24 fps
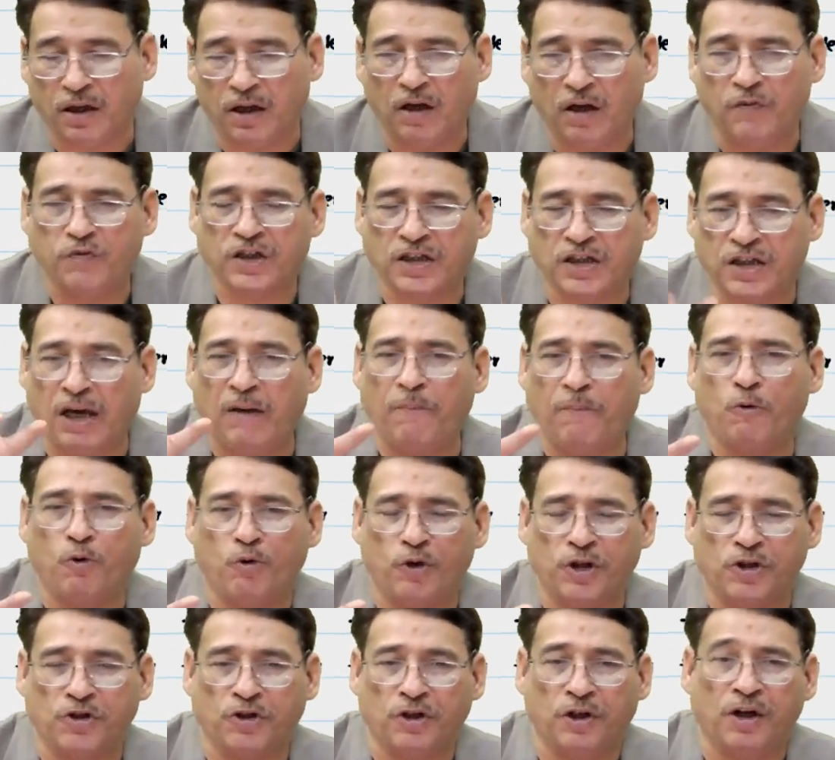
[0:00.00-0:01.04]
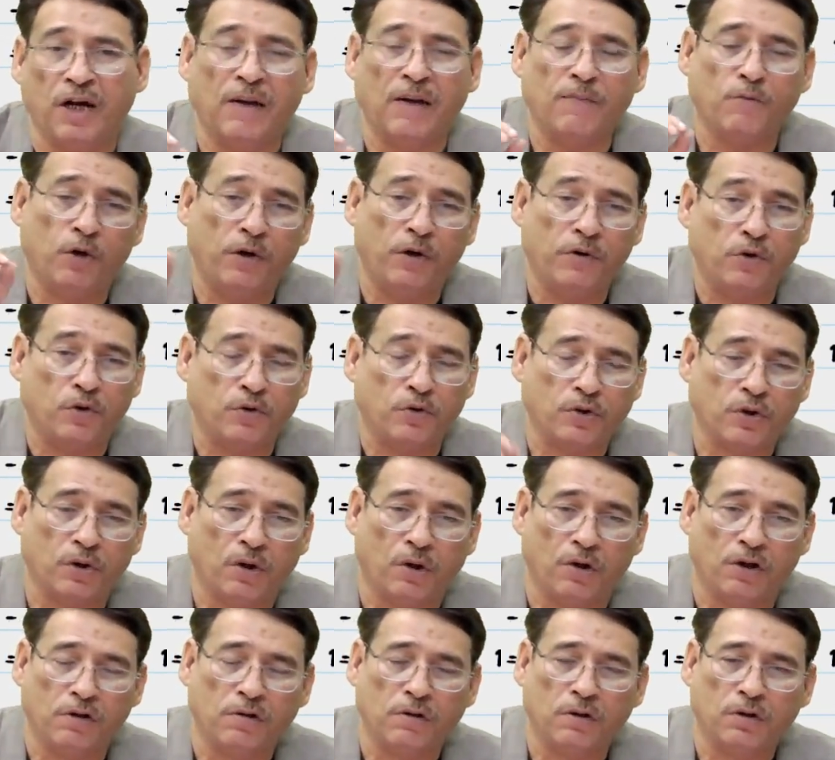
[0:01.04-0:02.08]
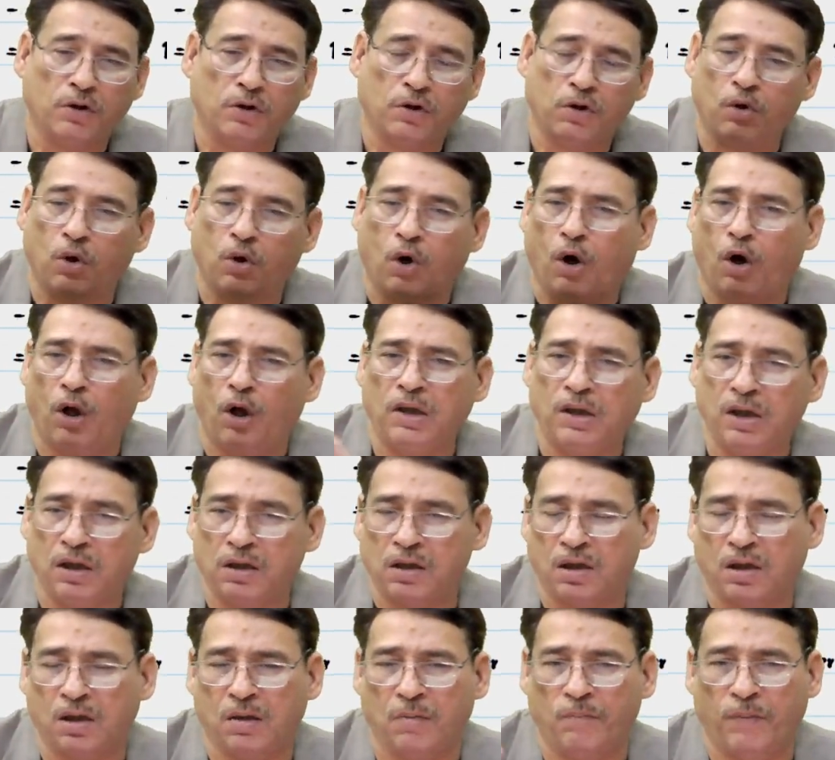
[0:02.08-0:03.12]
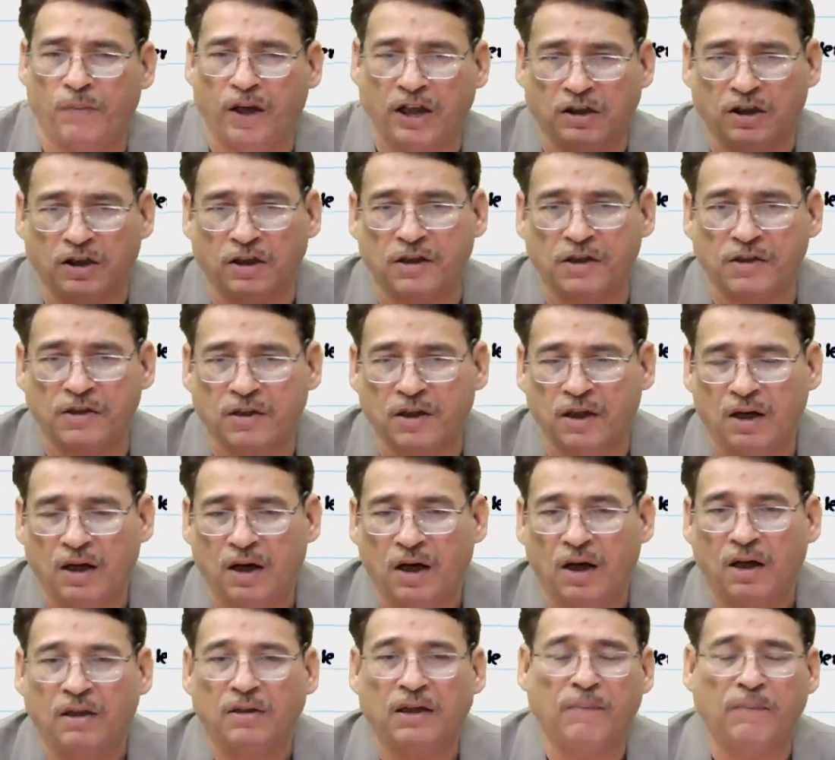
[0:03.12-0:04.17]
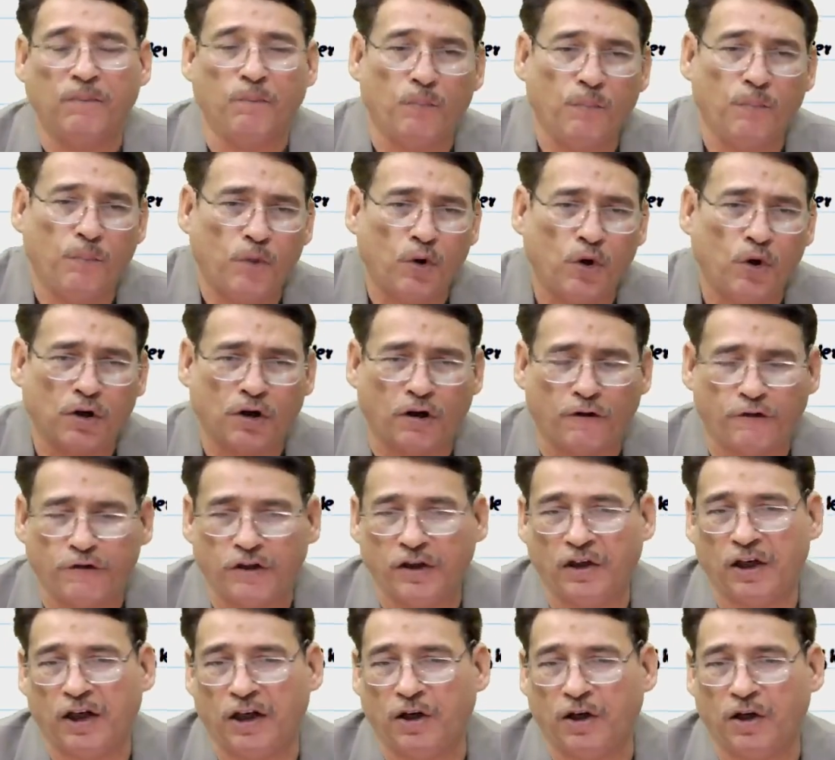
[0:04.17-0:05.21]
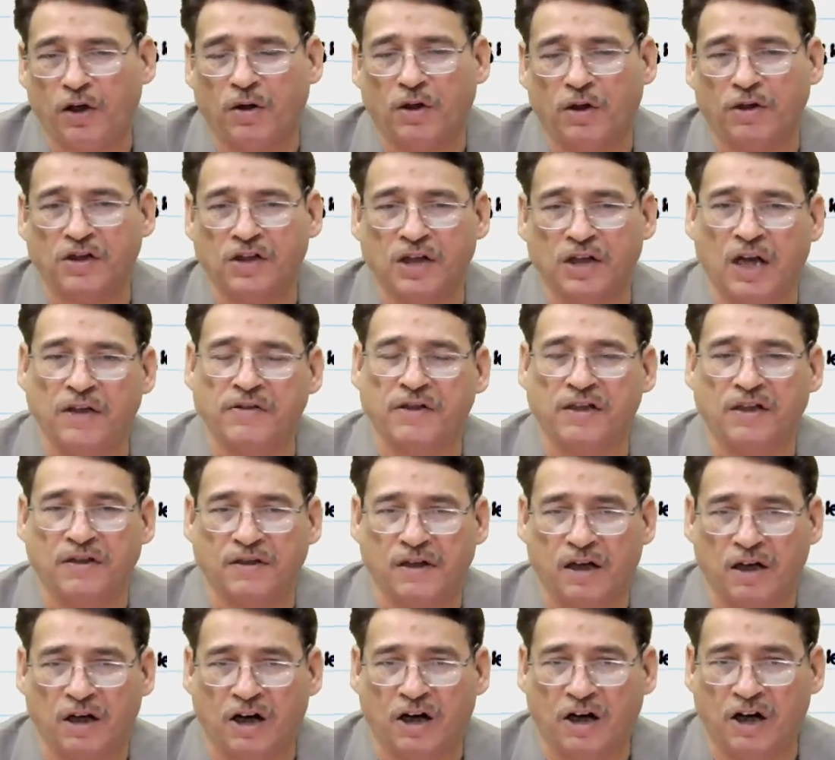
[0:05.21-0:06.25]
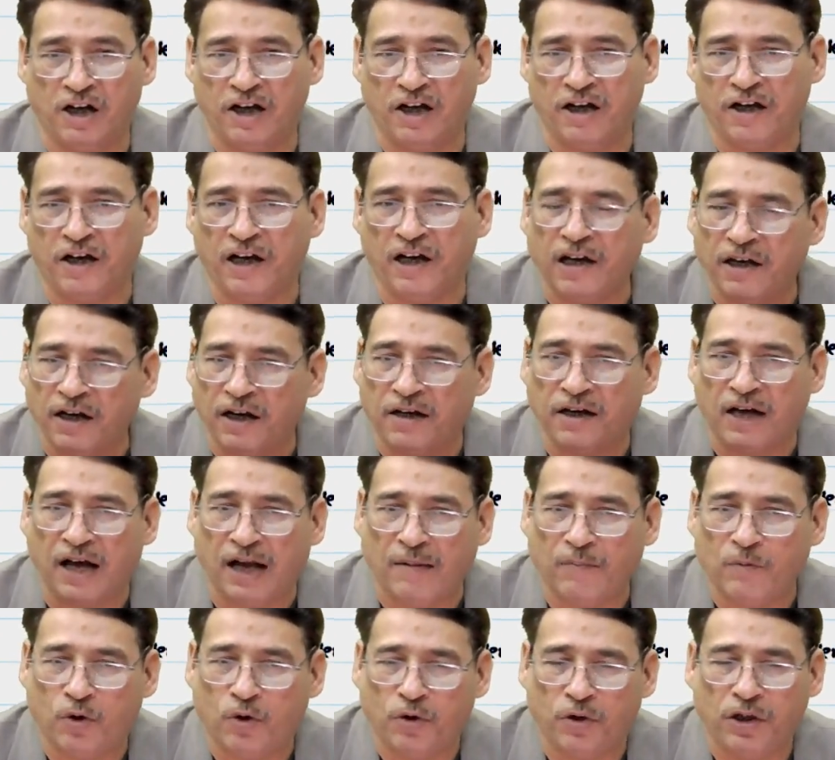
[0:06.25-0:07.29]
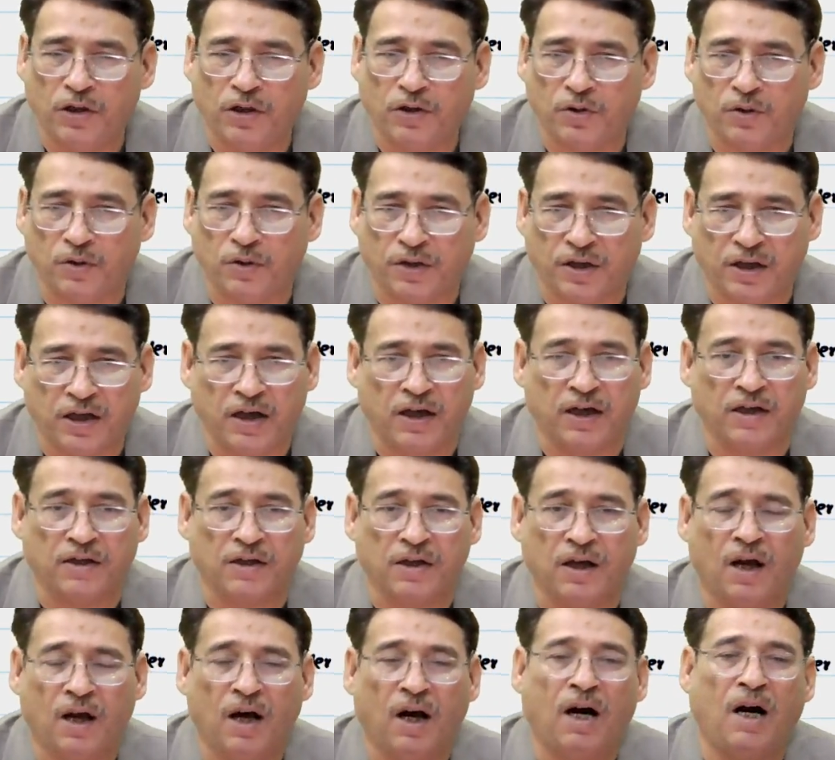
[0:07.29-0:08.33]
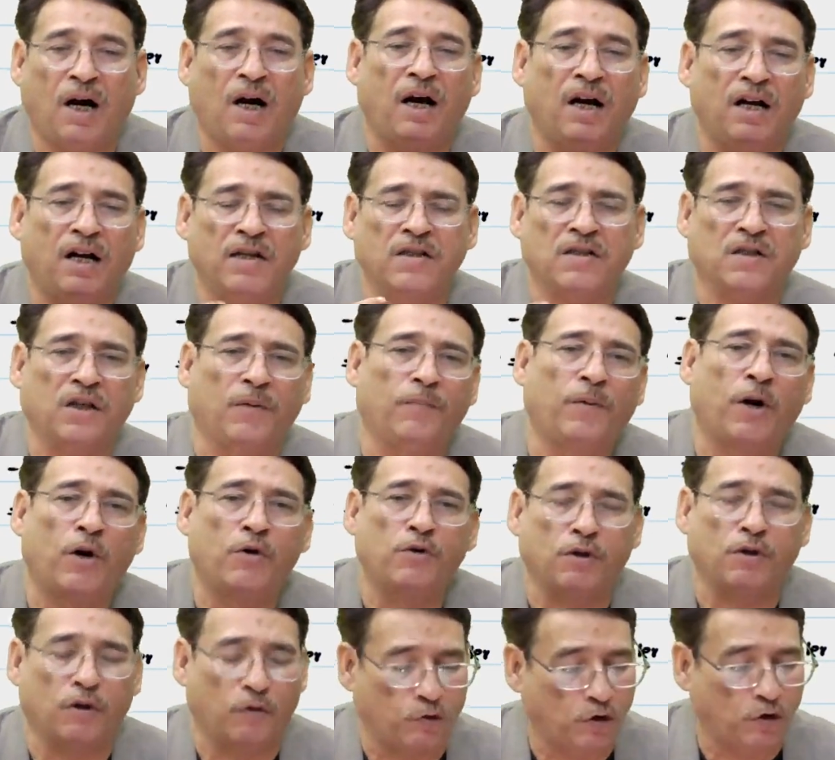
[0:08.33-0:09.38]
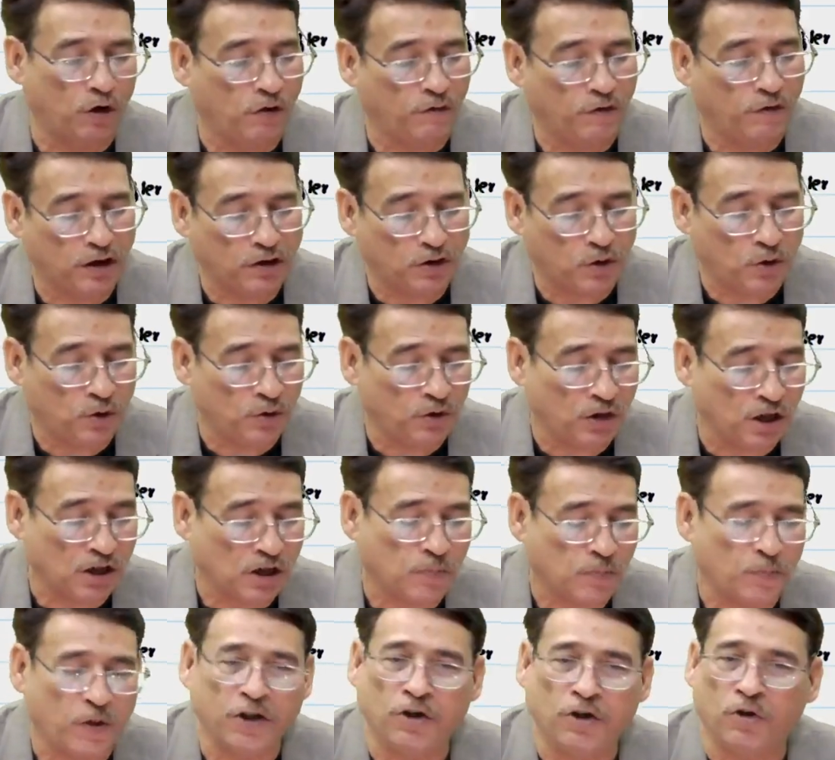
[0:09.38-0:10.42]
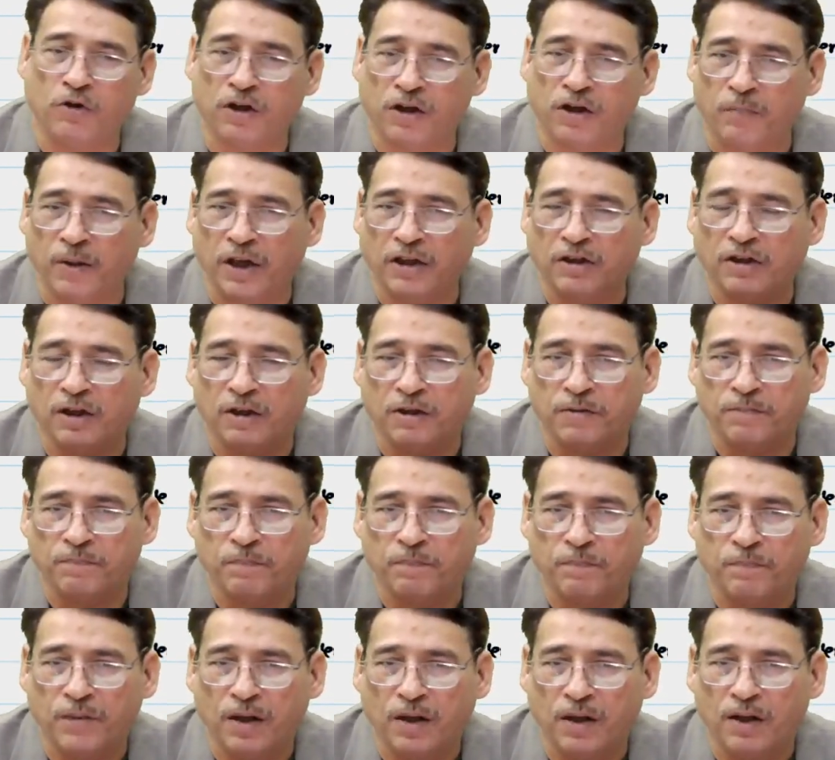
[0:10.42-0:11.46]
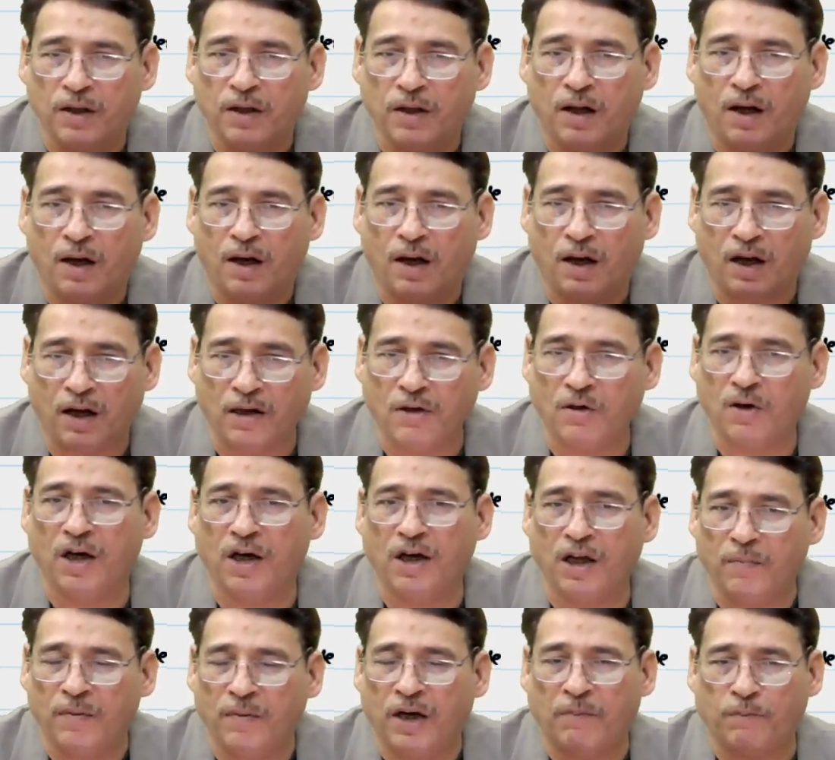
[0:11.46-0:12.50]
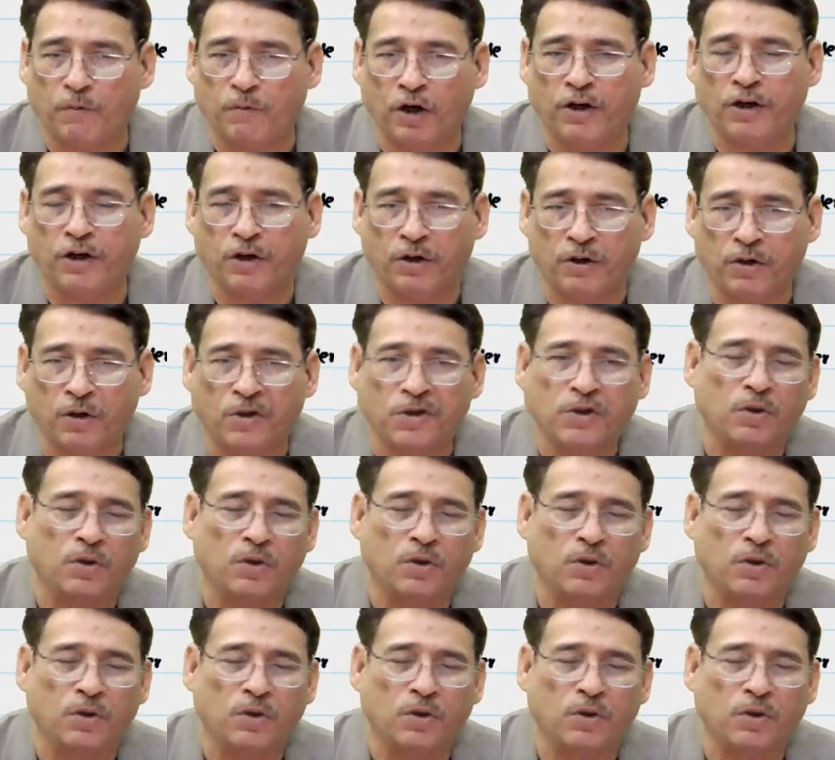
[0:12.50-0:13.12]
If same question I'm going to solve through all these methods, then more often than not, chances are glaring that I'm going to get highest amount of goodwill through this particular method. Are you getting my point or not?